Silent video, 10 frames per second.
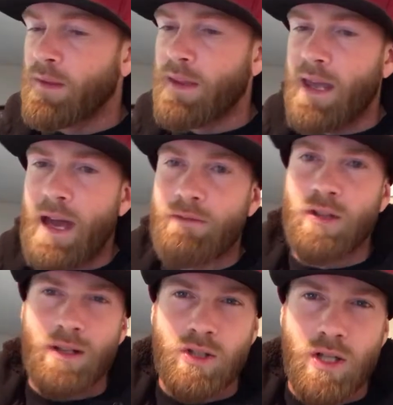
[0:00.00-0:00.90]
that I've
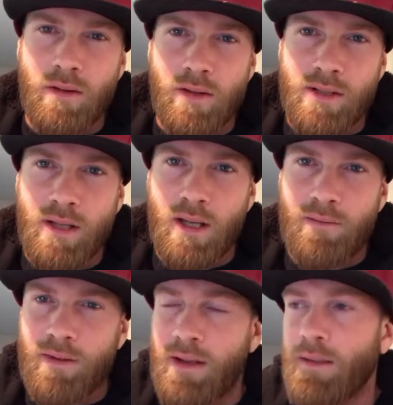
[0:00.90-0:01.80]
tried to share their
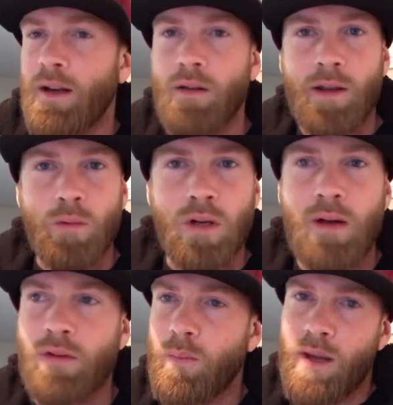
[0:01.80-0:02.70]
stuff, and they're like
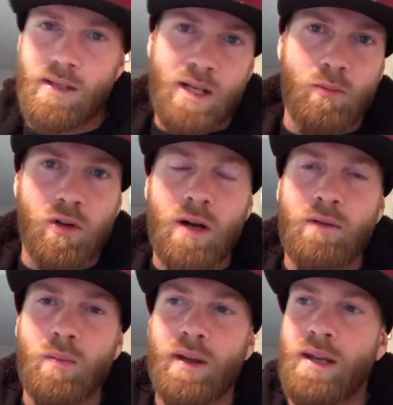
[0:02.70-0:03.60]
recovery based, I'm
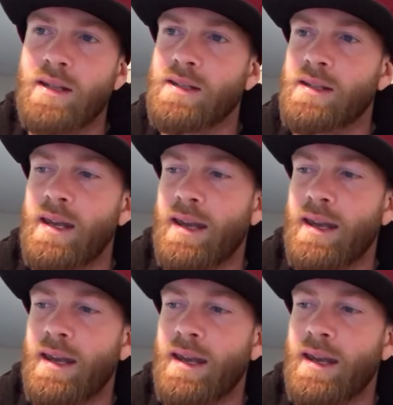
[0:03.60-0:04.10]
recovery based,